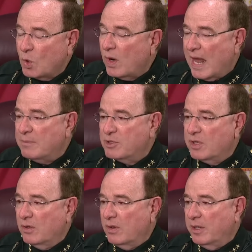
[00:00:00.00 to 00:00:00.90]
Well,
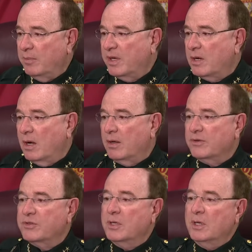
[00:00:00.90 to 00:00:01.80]
absolutely,
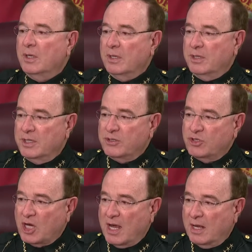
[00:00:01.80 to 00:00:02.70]
because this
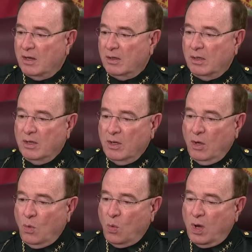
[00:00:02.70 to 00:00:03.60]
child
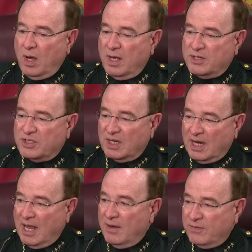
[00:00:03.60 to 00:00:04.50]
was
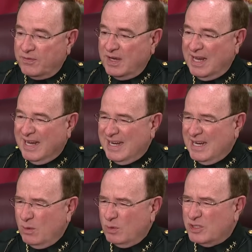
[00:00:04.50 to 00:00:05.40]
left, and
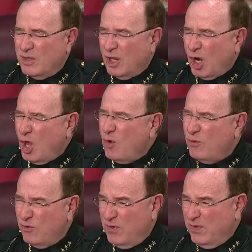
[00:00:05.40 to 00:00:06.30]
it was in the low
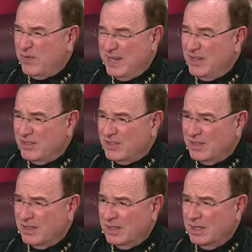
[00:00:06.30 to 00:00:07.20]
50s.
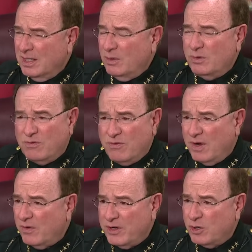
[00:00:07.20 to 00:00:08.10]
It was
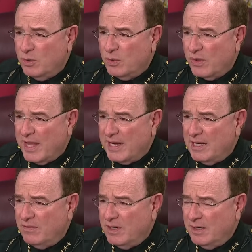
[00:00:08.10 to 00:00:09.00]
very cool that
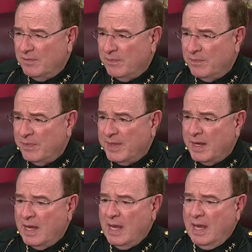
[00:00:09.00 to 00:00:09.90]
evening.
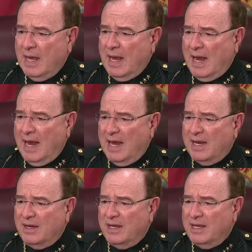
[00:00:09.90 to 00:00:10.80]

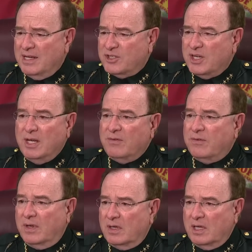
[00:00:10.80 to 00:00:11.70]
And it's an
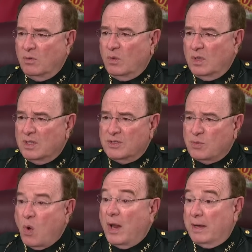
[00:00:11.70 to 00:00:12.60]
infant. It was,
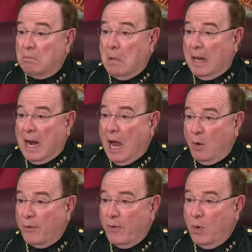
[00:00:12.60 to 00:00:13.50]
what, an
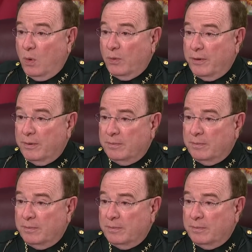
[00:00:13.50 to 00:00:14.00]
hour old?